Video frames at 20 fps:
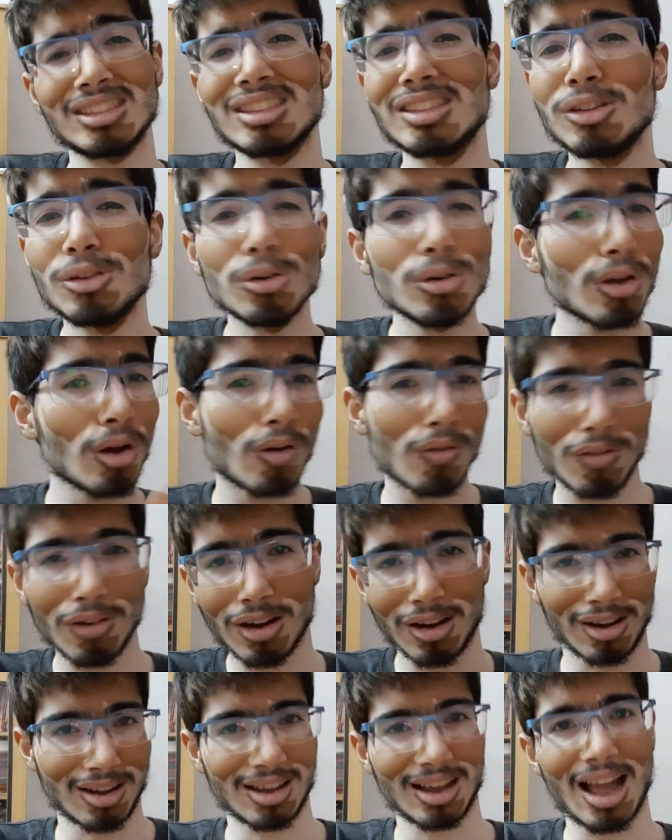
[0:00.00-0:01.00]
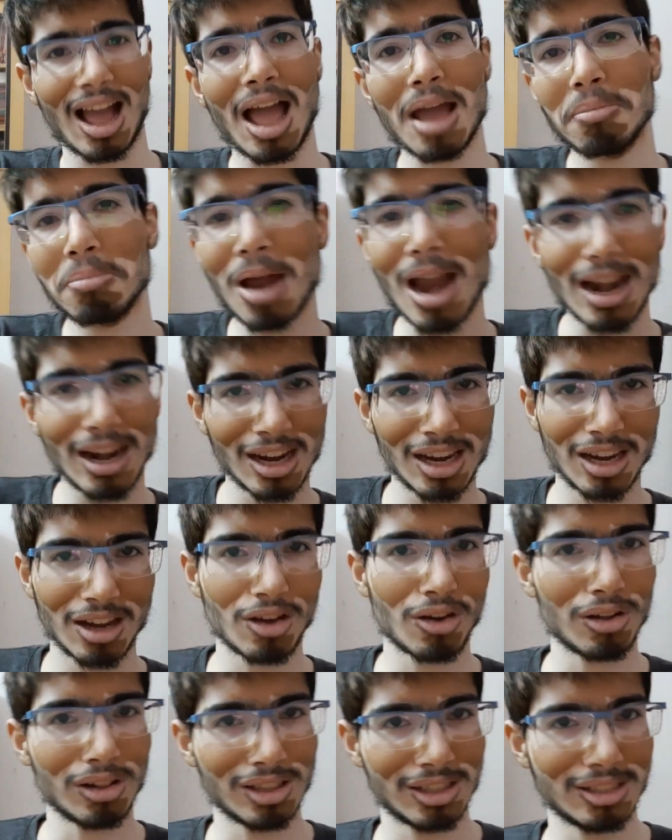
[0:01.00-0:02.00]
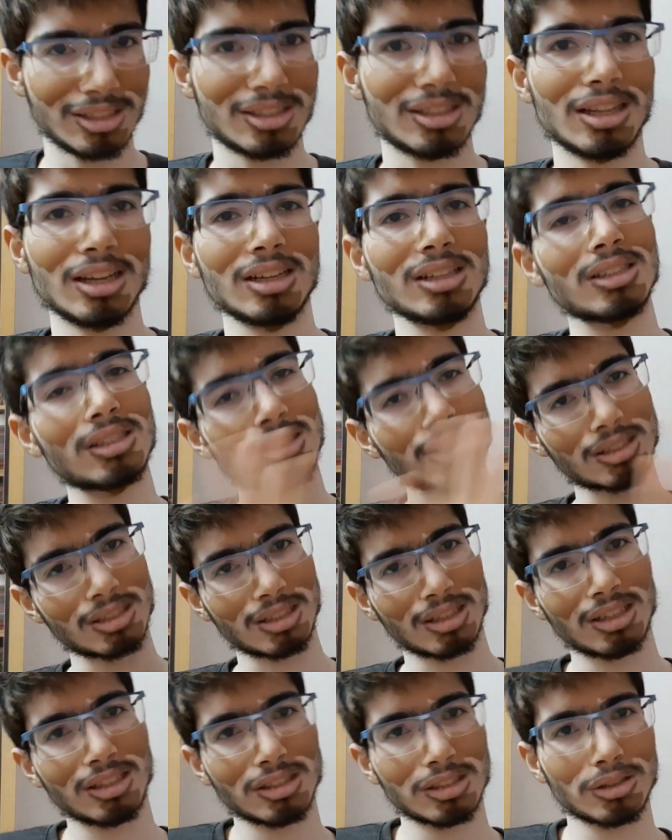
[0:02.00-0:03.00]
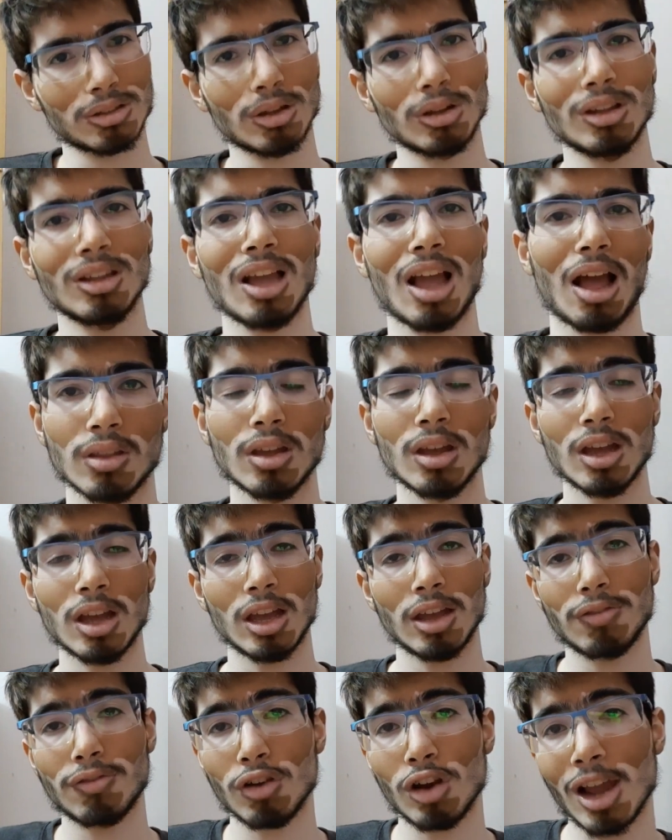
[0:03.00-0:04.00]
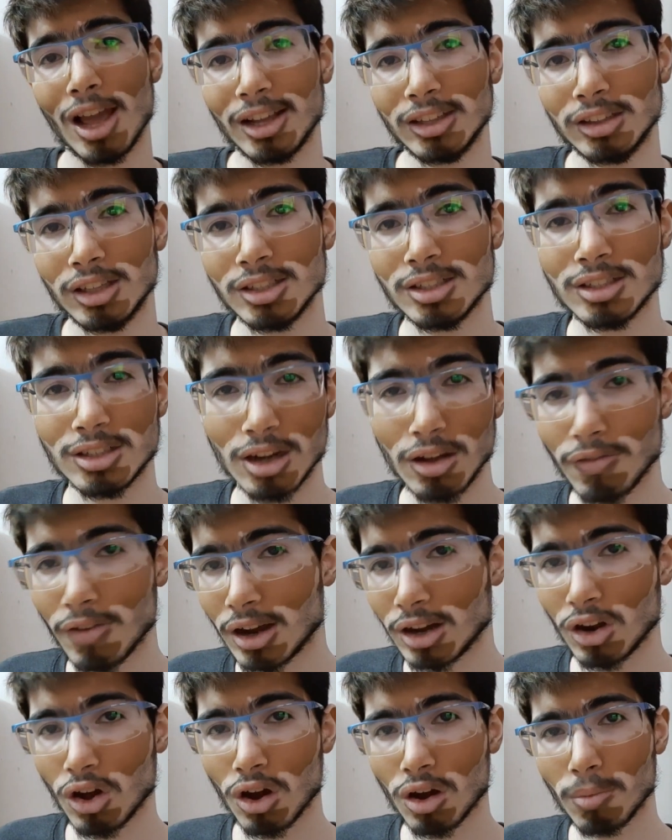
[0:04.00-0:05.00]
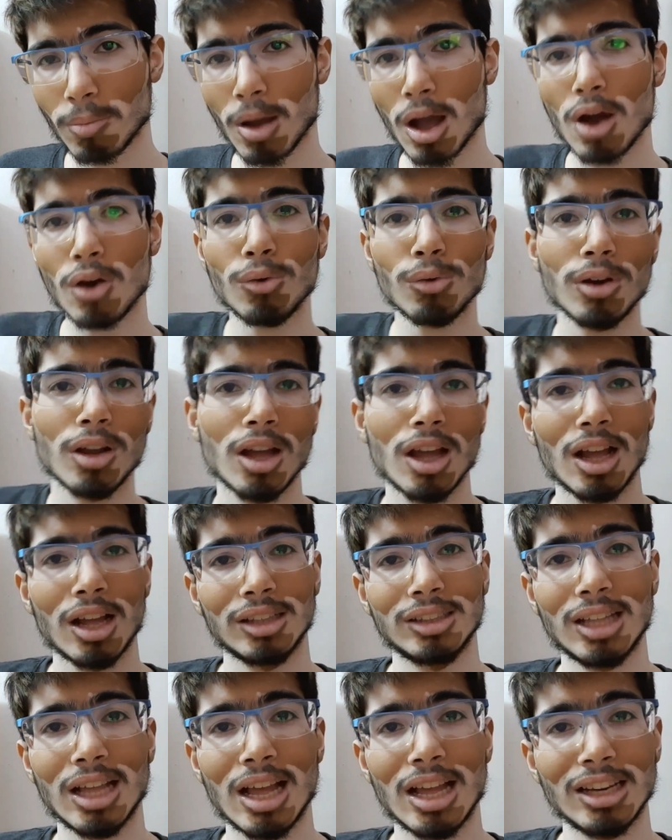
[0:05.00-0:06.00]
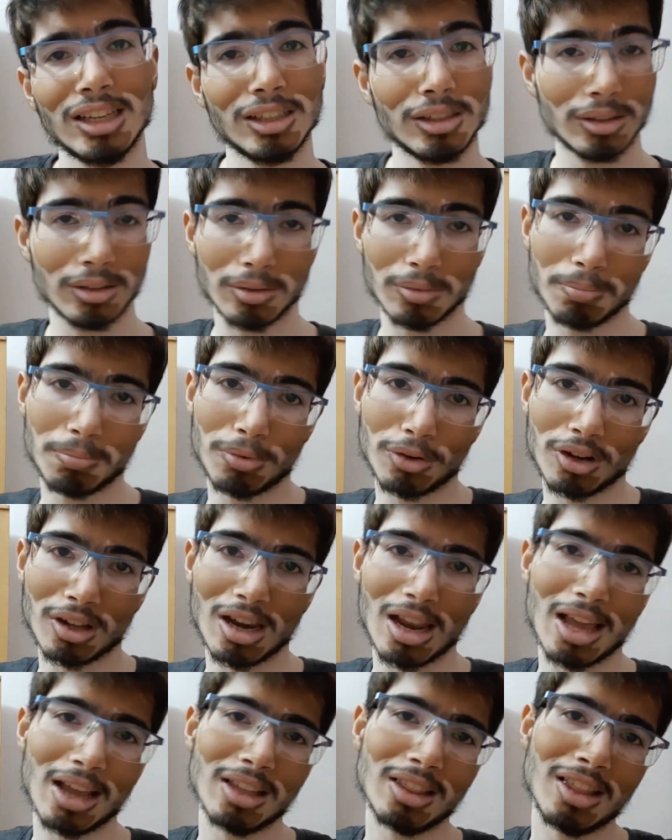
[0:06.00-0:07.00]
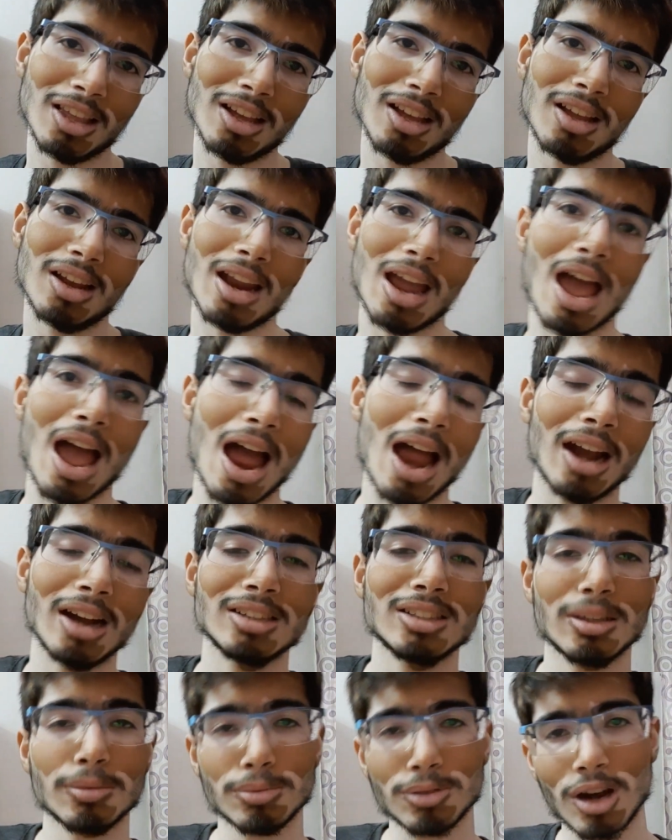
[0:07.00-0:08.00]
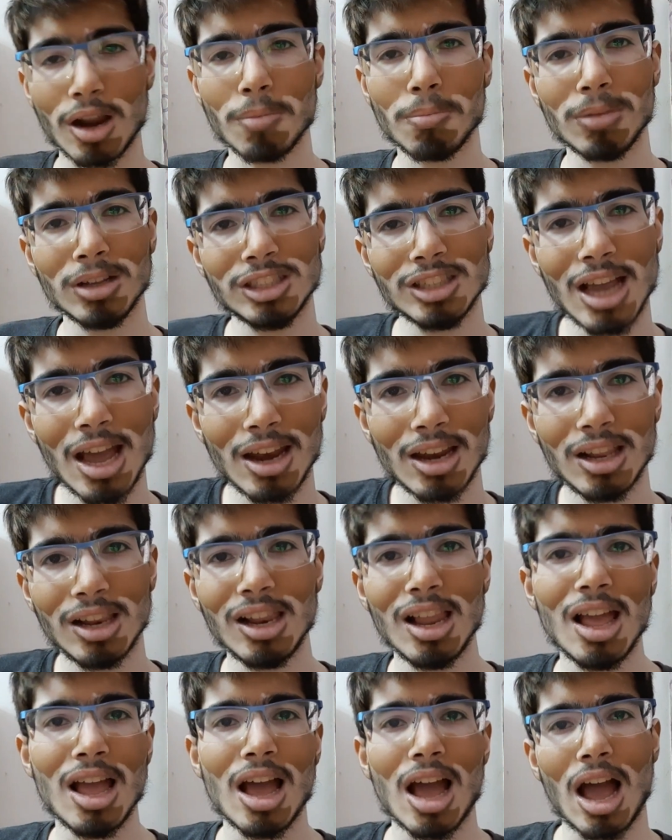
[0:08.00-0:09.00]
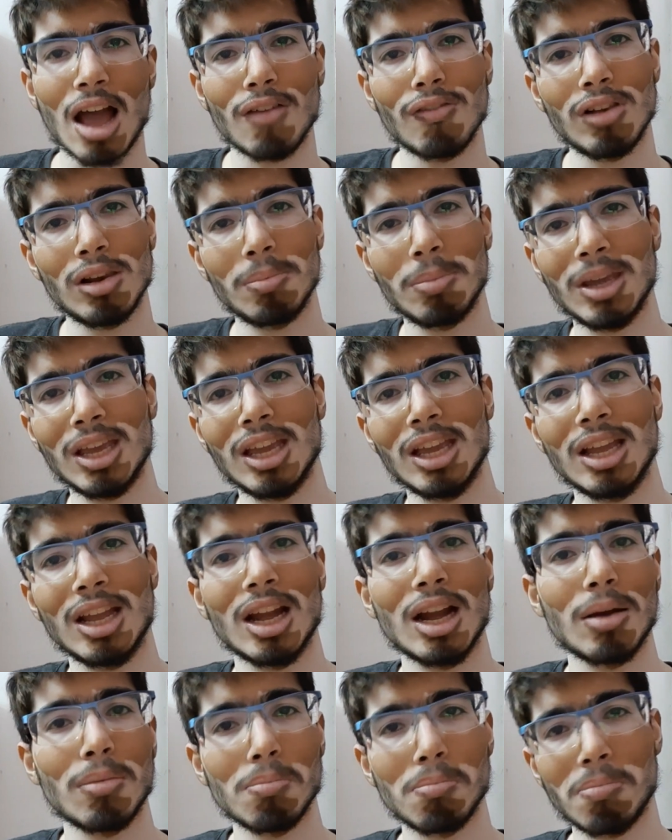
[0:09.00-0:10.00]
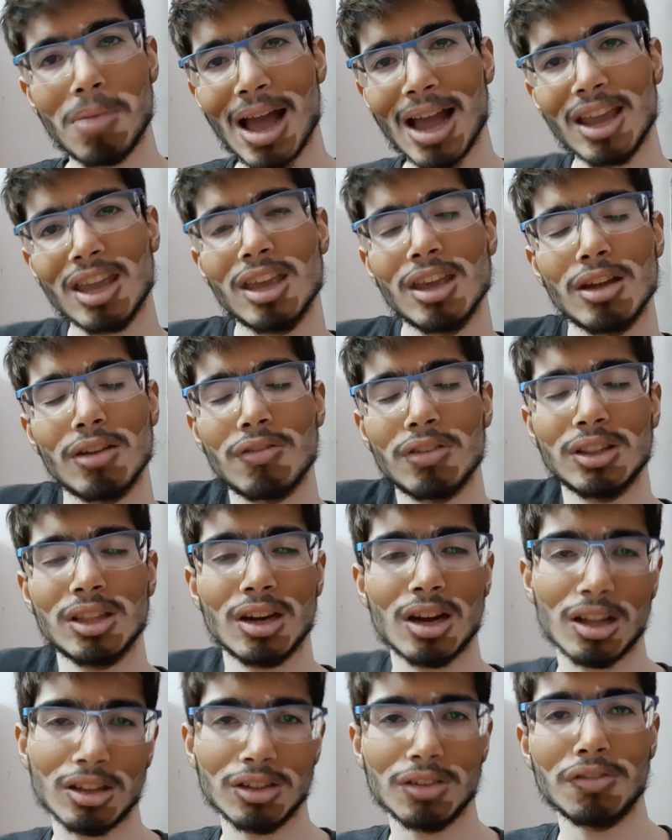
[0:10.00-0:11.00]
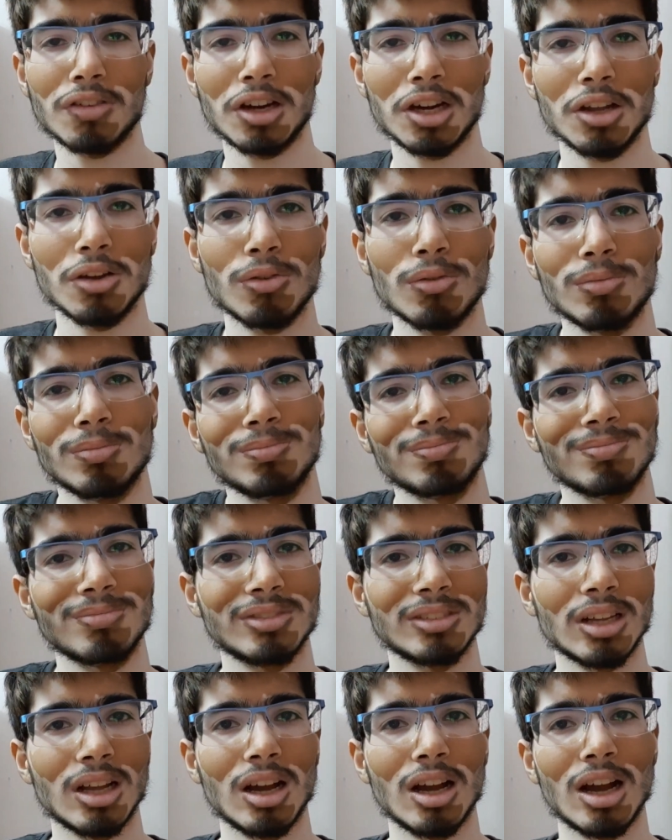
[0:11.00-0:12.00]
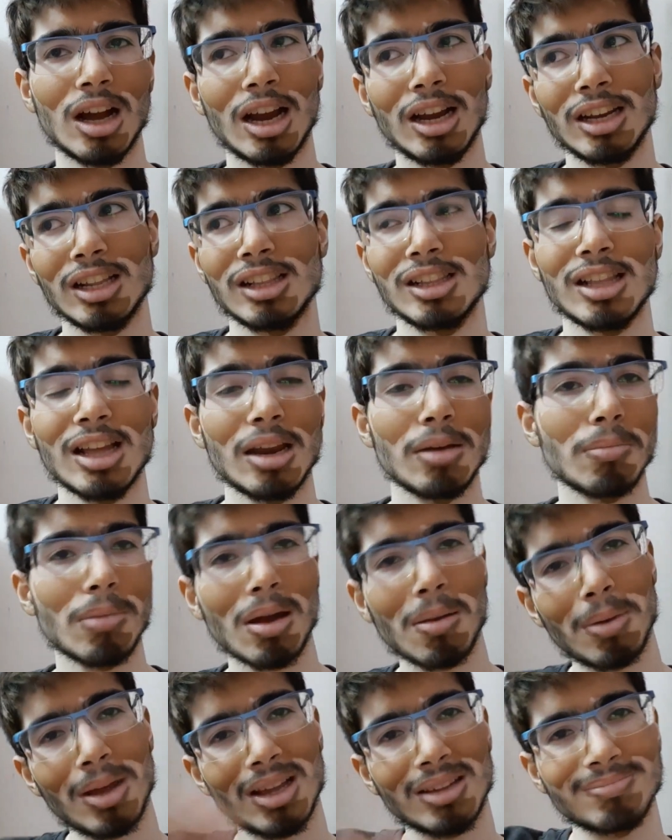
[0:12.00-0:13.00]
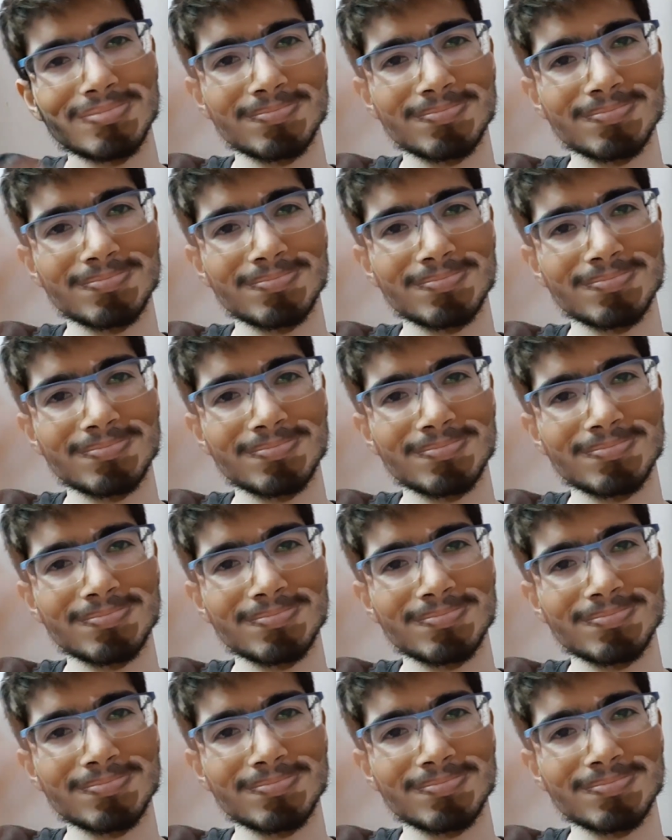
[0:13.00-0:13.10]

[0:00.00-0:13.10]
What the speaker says: do your work, I am handling all these things. So yeah, if you like this stuff I talk about, then put a like there and subscribe my channel. I will be back here with another video. Until then, bye bye.